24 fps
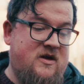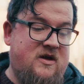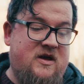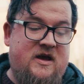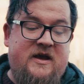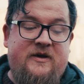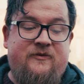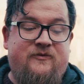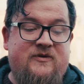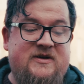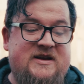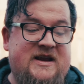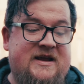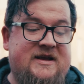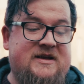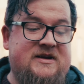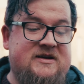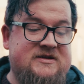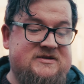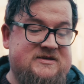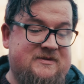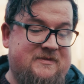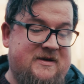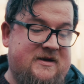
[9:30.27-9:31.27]
a
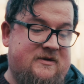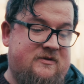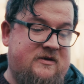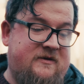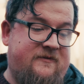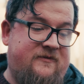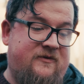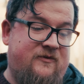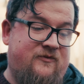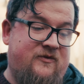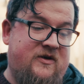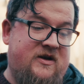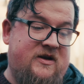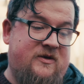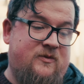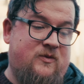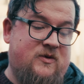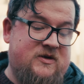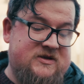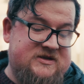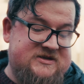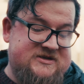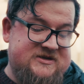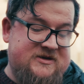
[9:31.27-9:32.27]
ridiculous amount if you really
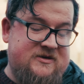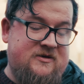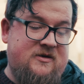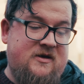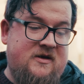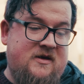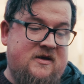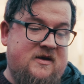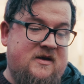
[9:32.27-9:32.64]
want to.